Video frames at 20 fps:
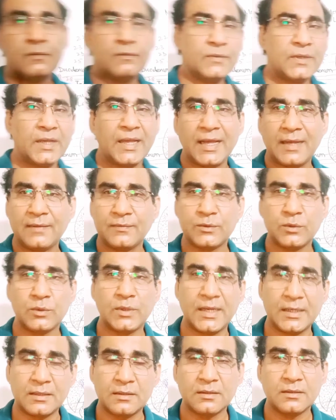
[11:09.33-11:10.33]
we have to
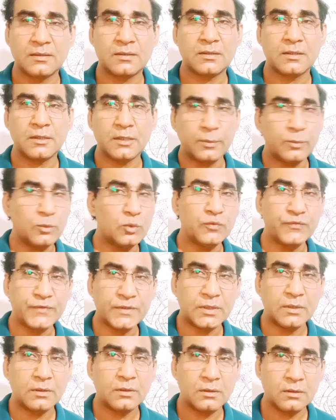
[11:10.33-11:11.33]
get it removed